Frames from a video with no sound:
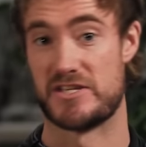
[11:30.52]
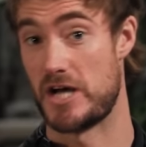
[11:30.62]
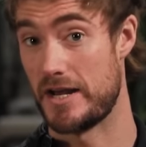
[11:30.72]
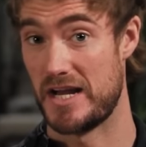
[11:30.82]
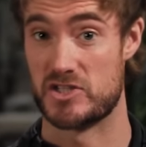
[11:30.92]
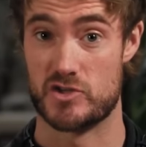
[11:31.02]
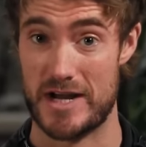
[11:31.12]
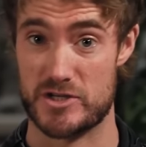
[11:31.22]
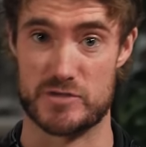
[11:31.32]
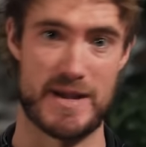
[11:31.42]
these online
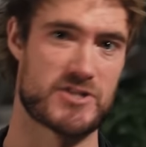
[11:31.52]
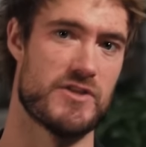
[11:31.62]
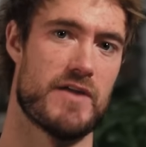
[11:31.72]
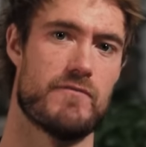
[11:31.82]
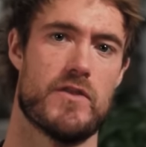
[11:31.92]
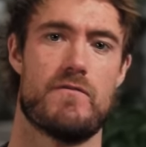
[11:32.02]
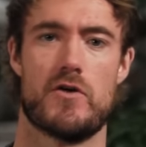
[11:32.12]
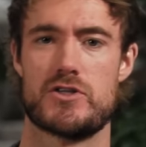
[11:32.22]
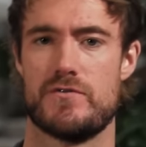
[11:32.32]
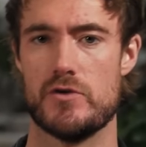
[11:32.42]
strangers mentioned that for the
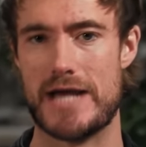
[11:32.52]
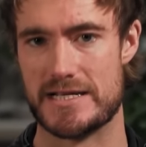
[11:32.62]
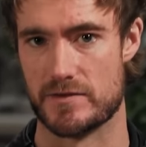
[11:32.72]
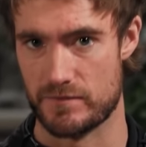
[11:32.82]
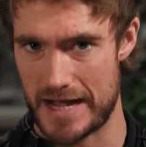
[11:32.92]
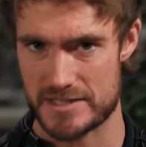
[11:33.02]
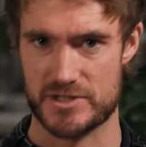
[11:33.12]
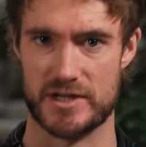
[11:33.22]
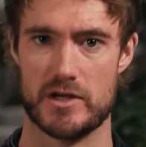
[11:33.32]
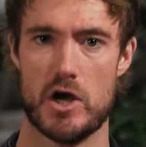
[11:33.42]
first few days of
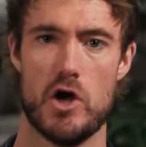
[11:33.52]
fasting,